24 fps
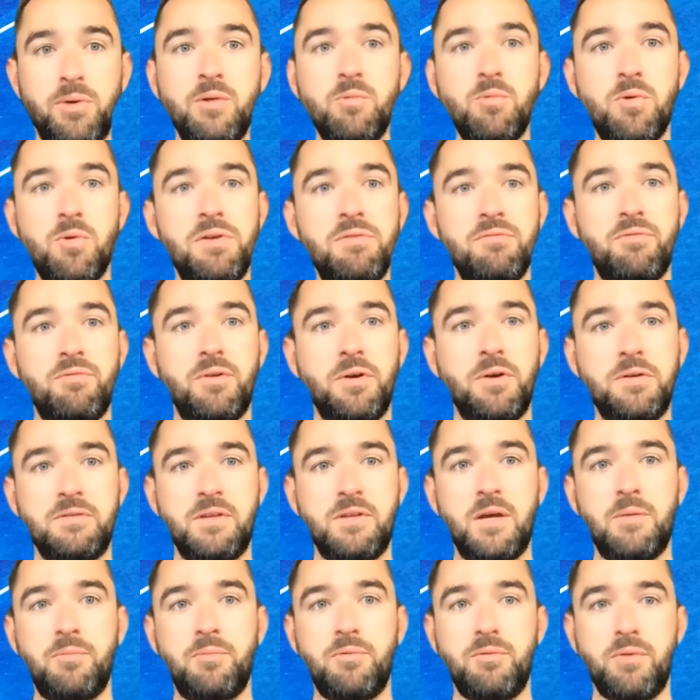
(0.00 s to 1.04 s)
One, for
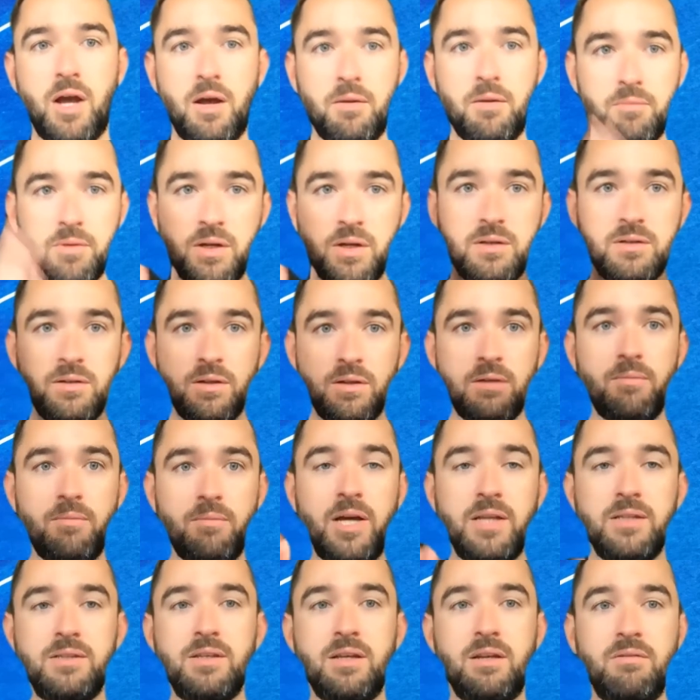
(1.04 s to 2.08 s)
example, got me into the
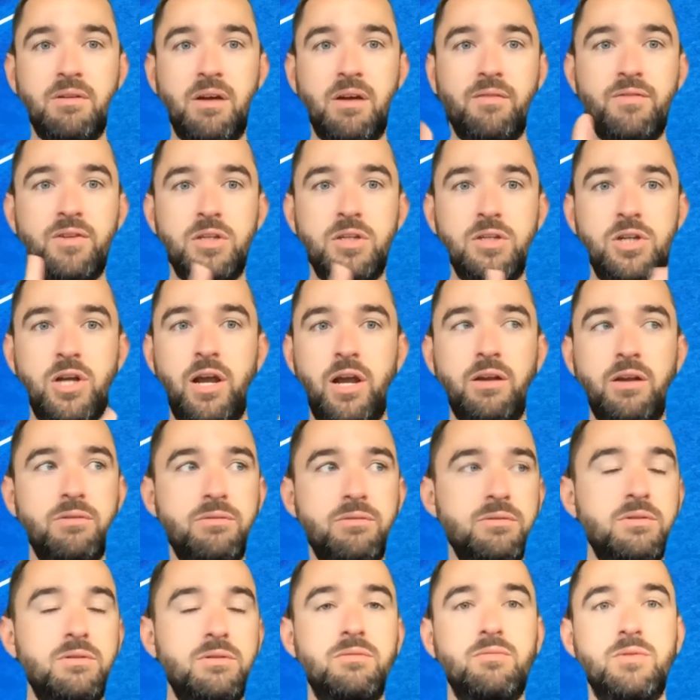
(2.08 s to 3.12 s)
mindset of having
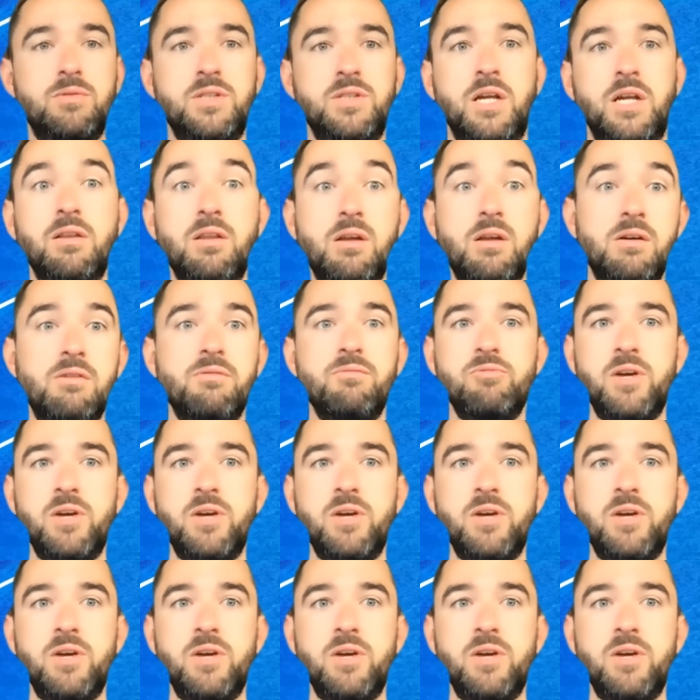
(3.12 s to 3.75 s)
channels, which I love.